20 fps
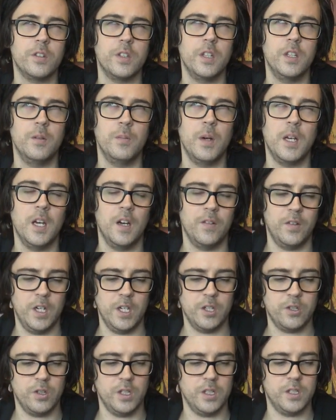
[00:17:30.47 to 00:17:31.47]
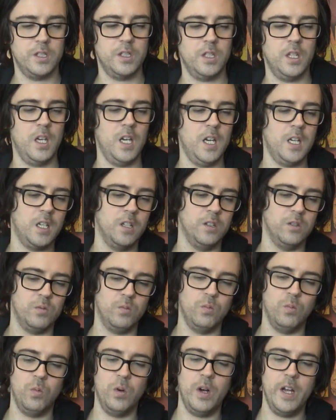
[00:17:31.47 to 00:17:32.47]
I think they might have an extra attack
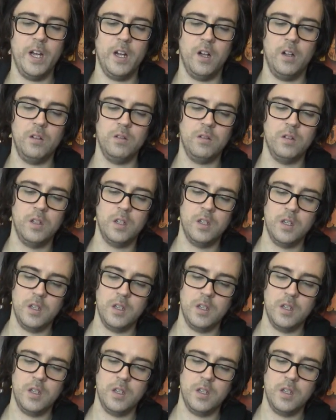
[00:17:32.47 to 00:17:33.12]
as well